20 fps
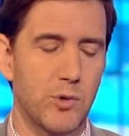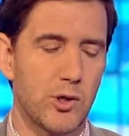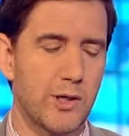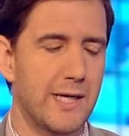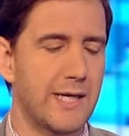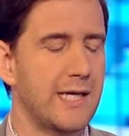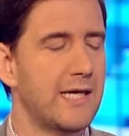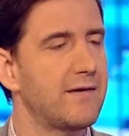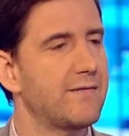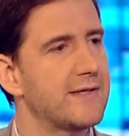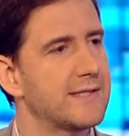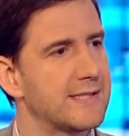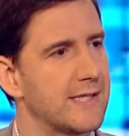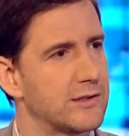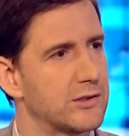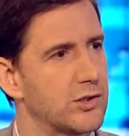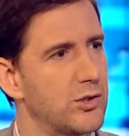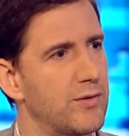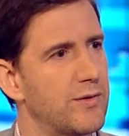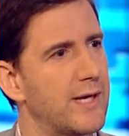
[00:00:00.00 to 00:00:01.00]
more naive. He
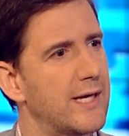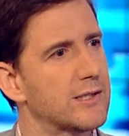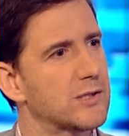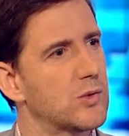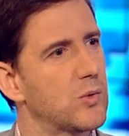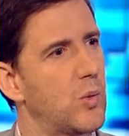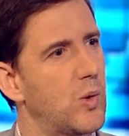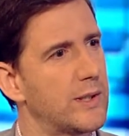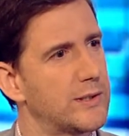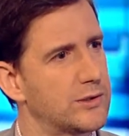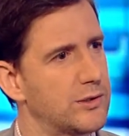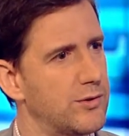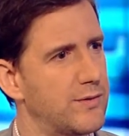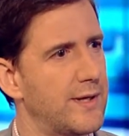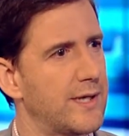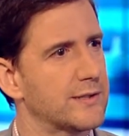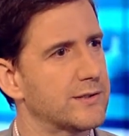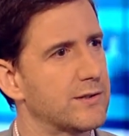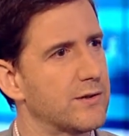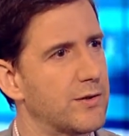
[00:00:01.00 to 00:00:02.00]
said in two thousand one, two
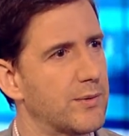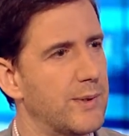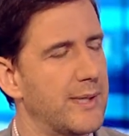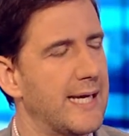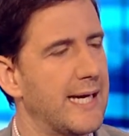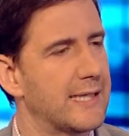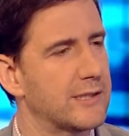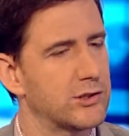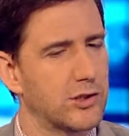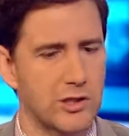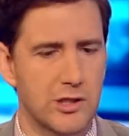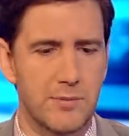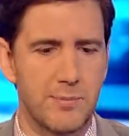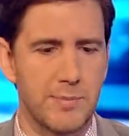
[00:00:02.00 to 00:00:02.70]
thousand three, I took